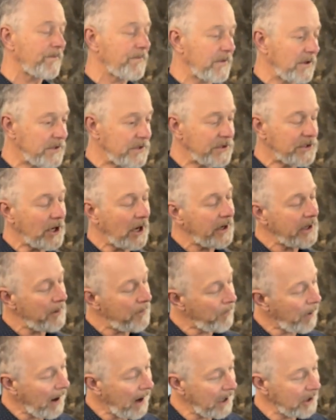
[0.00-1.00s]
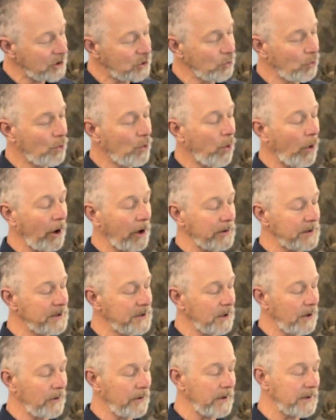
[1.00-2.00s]
This is only a partial quote,
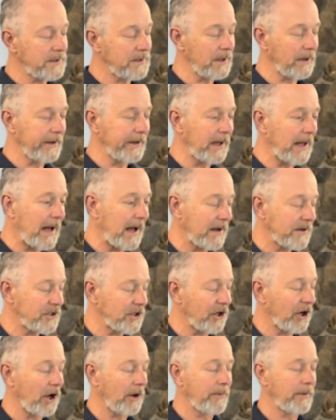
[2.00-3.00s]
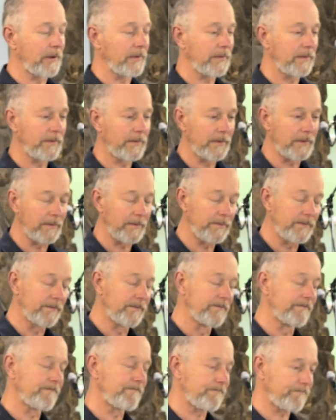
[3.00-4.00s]
so it's a little hard to know, but
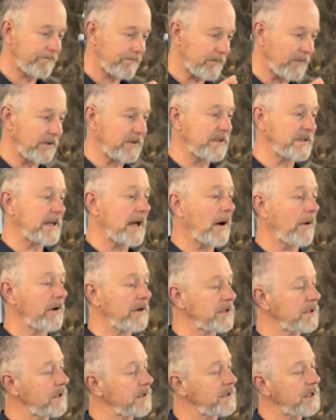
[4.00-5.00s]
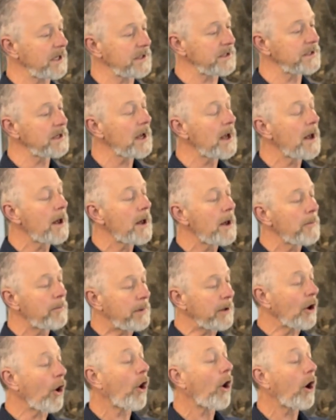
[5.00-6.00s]
this is how it is. It says,
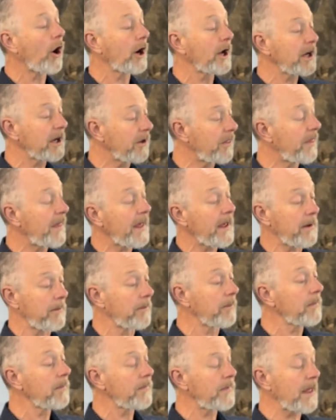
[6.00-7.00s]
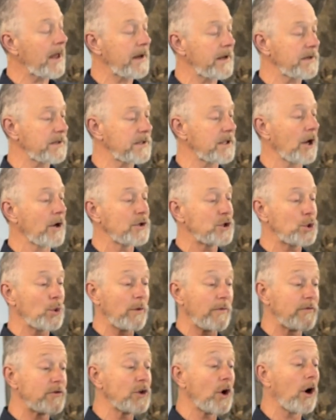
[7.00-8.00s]
behind them, that is those who
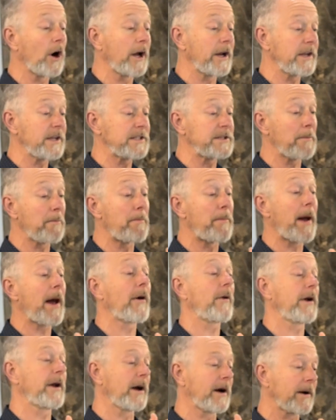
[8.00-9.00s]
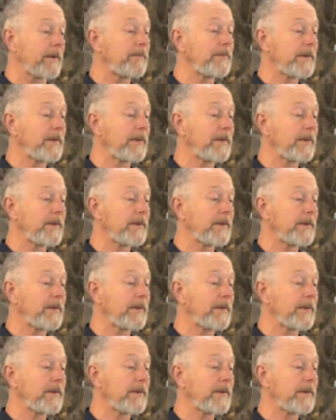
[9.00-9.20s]
have died, is a barrier